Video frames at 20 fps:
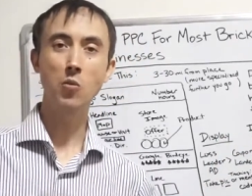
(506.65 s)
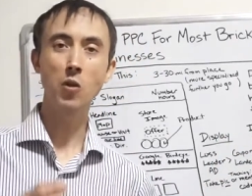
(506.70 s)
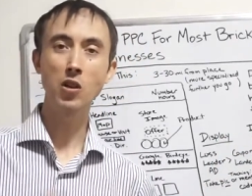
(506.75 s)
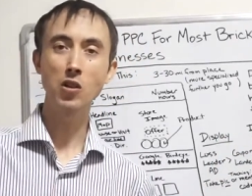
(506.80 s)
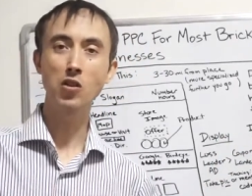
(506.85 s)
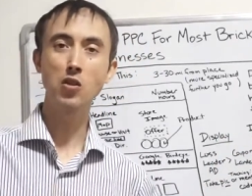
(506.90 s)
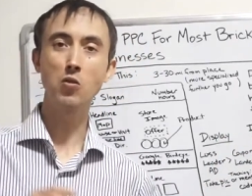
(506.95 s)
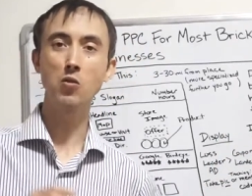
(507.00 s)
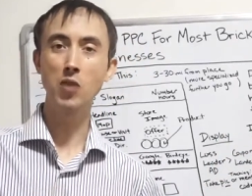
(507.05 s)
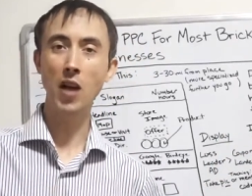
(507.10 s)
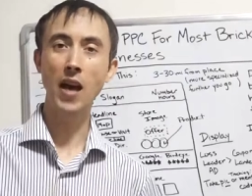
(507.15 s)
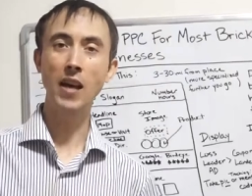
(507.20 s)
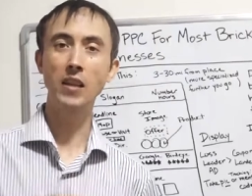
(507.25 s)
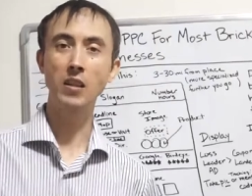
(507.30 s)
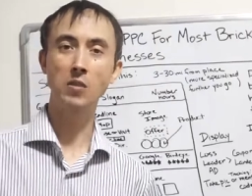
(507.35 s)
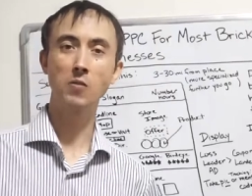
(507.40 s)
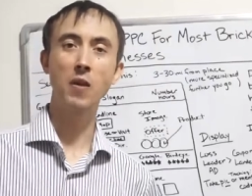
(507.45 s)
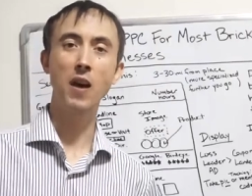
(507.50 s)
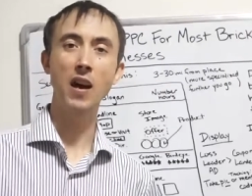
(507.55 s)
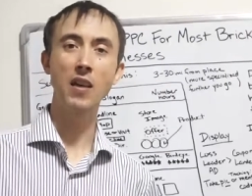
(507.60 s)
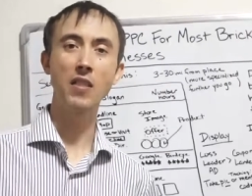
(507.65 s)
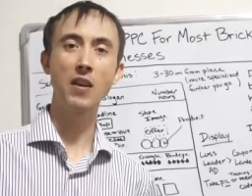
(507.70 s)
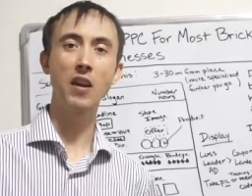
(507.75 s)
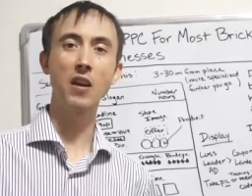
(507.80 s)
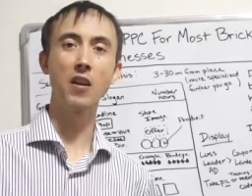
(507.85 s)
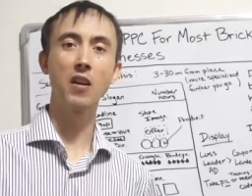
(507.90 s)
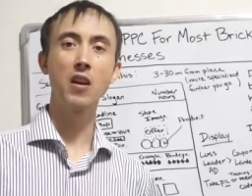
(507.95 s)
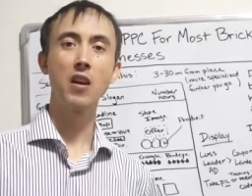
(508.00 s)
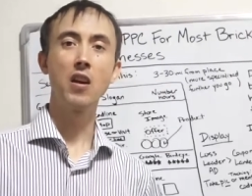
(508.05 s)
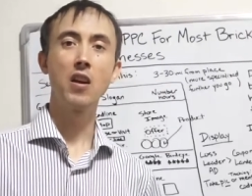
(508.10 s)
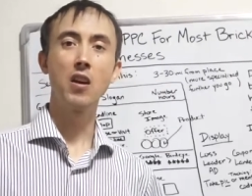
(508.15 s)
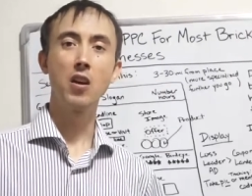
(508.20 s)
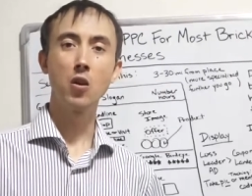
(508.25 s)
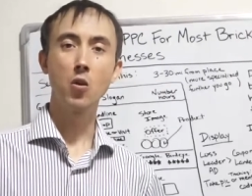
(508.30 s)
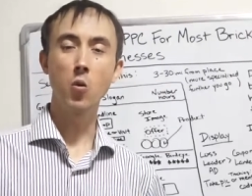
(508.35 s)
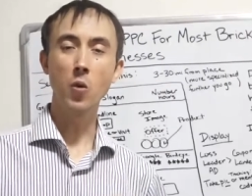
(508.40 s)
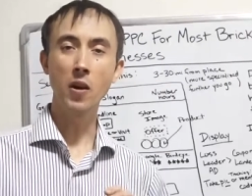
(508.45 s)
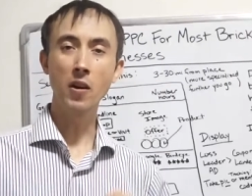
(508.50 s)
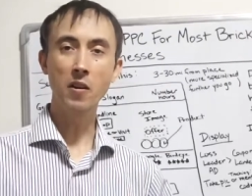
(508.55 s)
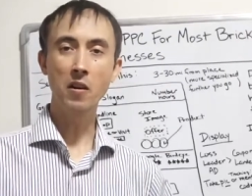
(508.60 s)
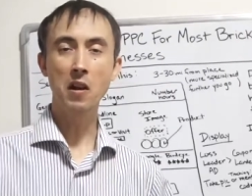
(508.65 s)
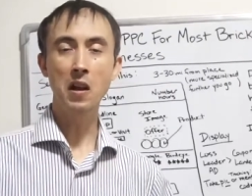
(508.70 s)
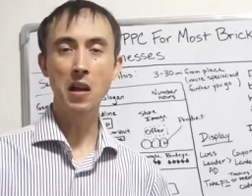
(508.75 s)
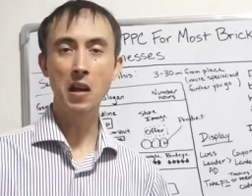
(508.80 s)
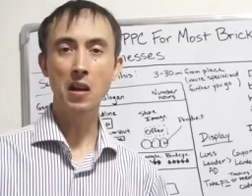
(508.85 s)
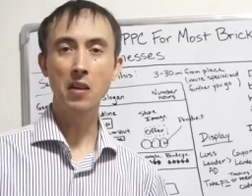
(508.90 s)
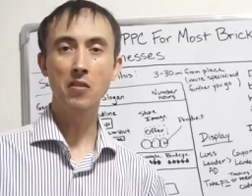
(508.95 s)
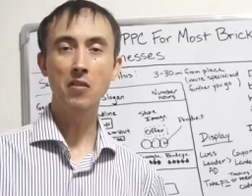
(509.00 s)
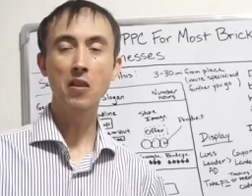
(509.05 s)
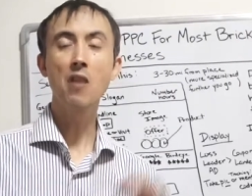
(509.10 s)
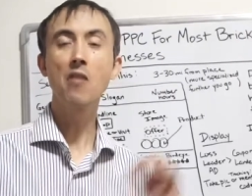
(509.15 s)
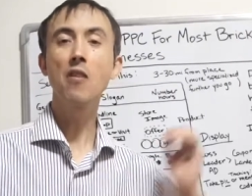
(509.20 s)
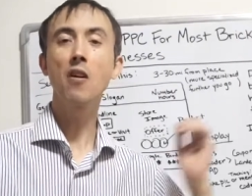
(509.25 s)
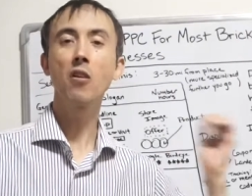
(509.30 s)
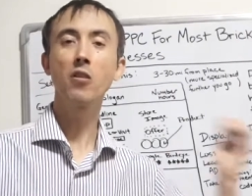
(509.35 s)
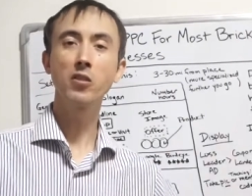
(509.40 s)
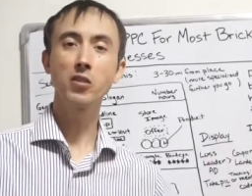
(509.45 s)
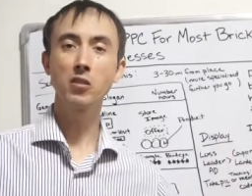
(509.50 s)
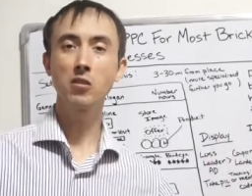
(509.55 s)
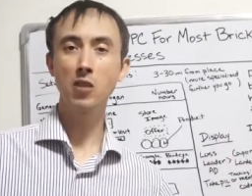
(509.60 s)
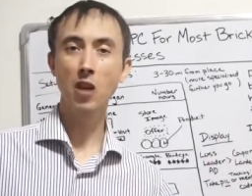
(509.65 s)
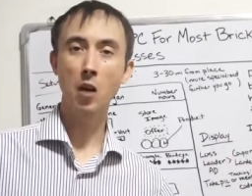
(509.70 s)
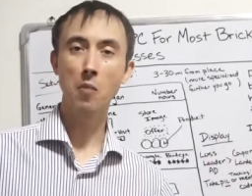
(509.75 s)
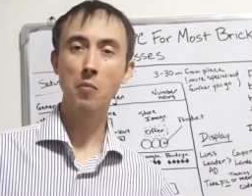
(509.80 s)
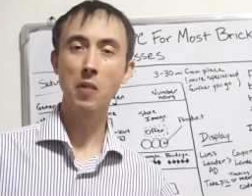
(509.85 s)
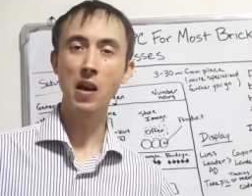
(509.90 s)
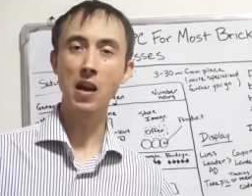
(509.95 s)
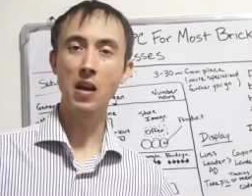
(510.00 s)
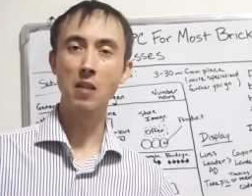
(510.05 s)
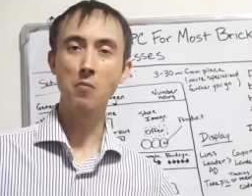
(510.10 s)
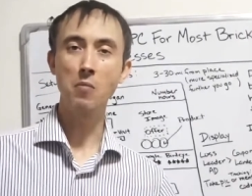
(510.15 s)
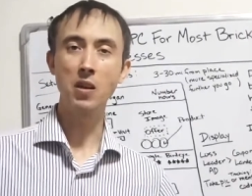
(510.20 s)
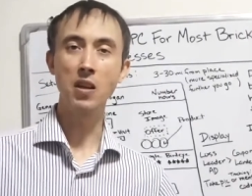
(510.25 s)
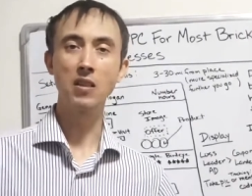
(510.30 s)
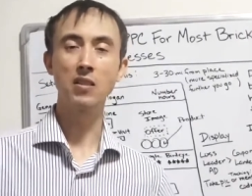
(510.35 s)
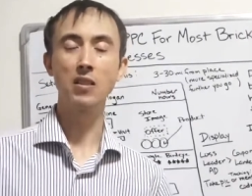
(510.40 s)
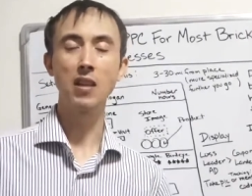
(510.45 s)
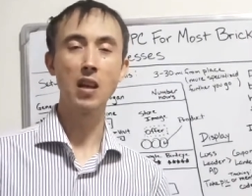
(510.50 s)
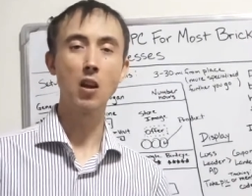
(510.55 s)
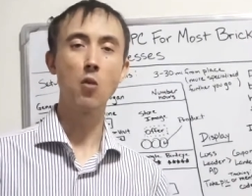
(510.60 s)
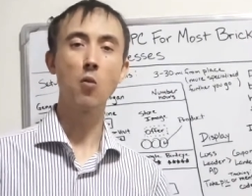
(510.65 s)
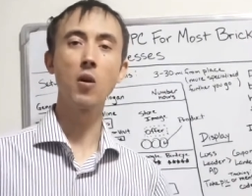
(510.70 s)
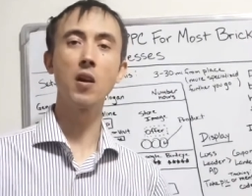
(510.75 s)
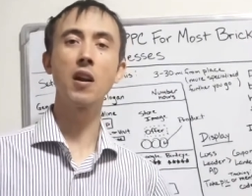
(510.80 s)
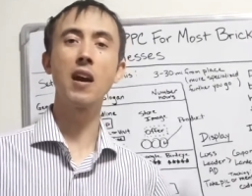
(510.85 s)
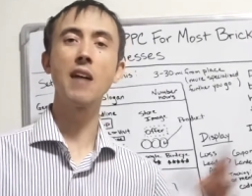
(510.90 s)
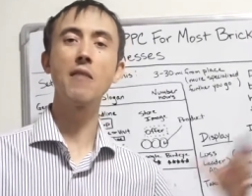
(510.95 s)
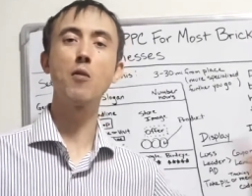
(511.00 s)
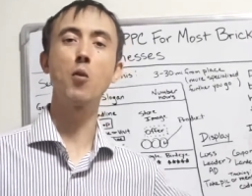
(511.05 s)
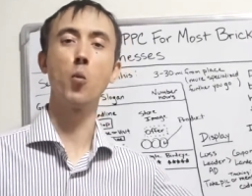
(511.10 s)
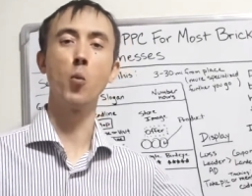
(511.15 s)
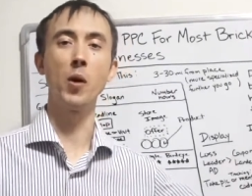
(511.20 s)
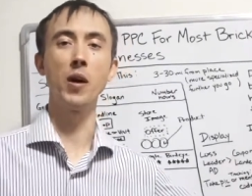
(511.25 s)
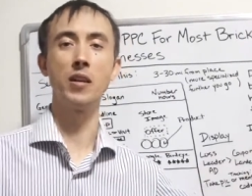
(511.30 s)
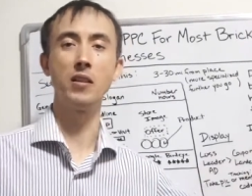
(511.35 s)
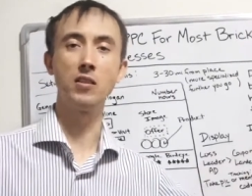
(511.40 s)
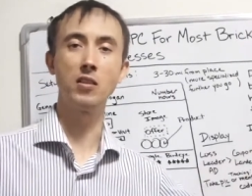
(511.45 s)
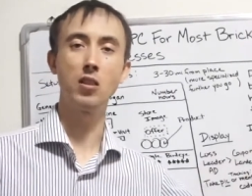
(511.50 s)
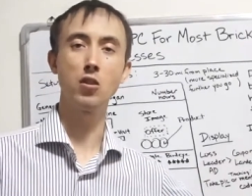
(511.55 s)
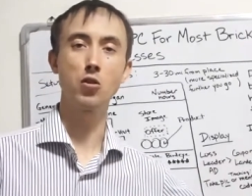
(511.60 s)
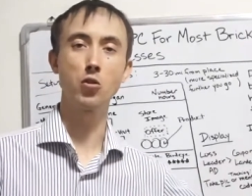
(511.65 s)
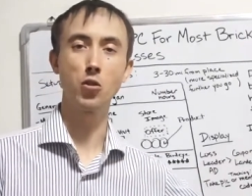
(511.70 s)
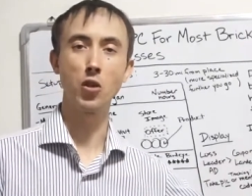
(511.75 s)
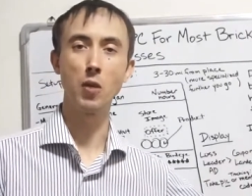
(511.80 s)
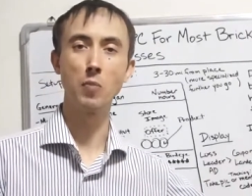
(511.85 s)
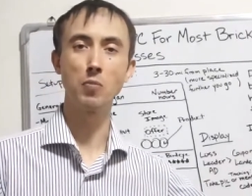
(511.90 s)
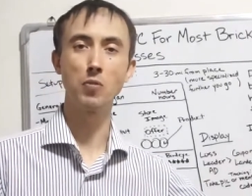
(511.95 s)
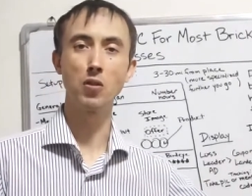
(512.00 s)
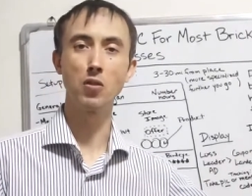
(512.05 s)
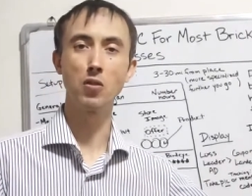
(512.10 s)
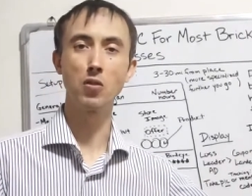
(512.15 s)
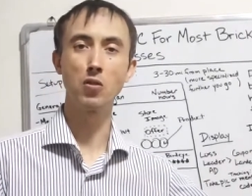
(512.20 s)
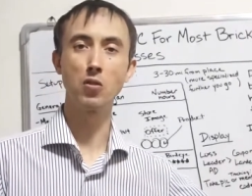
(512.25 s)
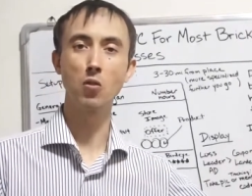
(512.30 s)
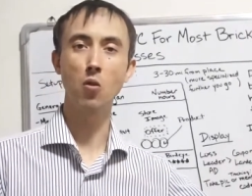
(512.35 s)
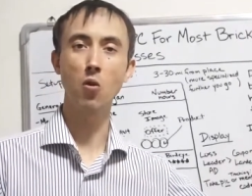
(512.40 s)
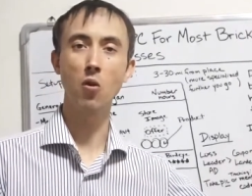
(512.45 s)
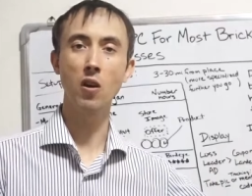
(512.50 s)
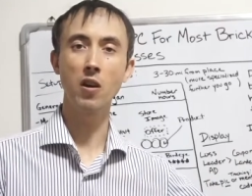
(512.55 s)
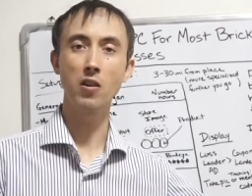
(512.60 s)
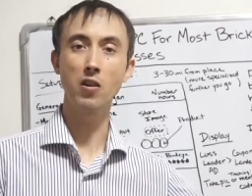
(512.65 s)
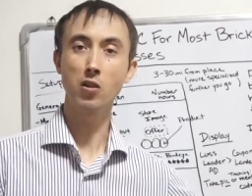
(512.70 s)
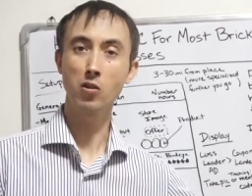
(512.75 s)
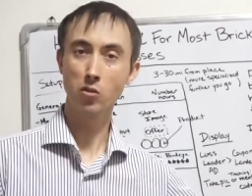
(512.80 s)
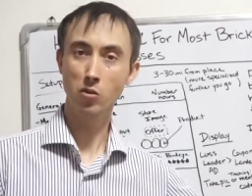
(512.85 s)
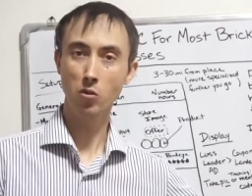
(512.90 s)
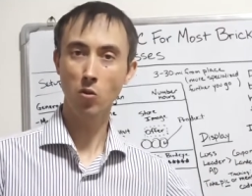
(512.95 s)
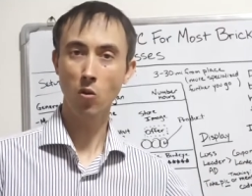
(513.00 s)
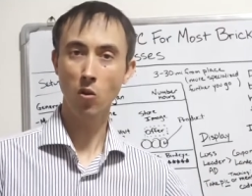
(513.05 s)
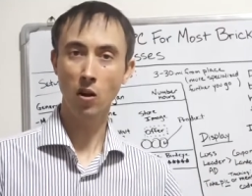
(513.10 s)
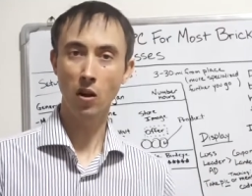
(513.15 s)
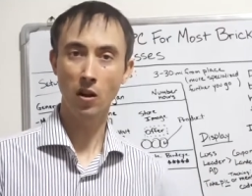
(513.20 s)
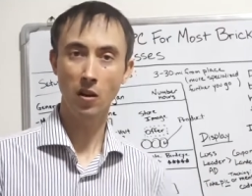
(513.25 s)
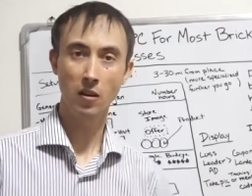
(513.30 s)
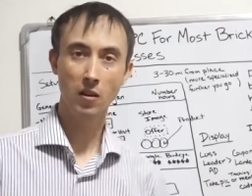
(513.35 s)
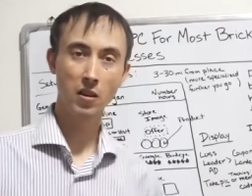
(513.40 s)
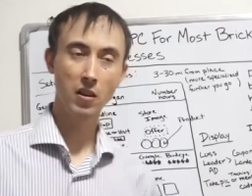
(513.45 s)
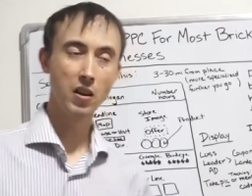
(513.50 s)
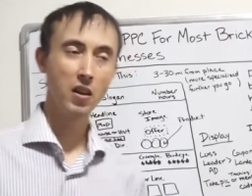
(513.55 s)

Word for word: Once you satisfy their query, then they'll come in, because they don't want to have a wasted trip to the store, your store.